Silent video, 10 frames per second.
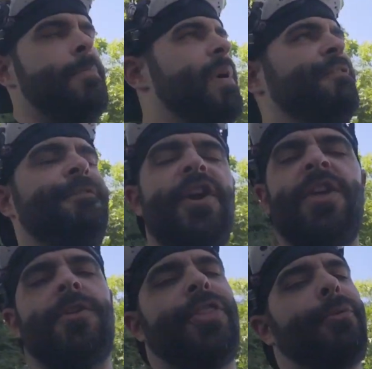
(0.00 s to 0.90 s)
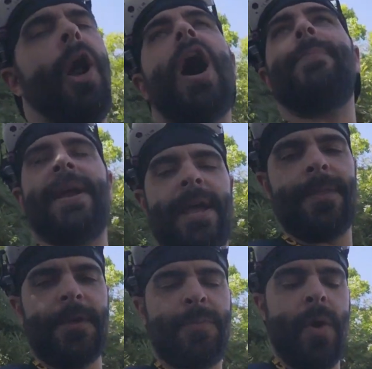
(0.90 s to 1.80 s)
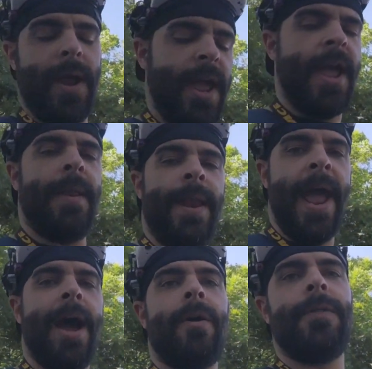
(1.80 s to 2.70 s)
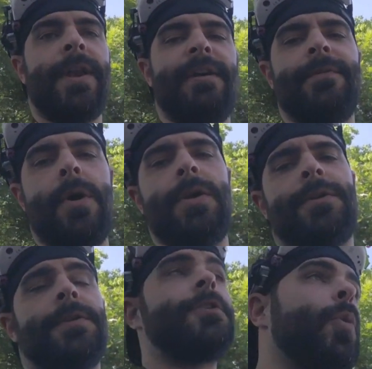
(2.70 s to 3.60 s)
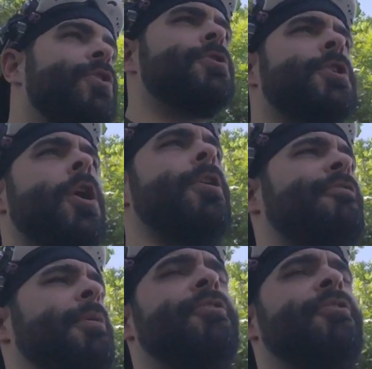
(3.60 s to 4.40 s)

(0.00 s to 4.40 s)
My foot is throbbing at this point. And now that I've noticed the switch has gone off my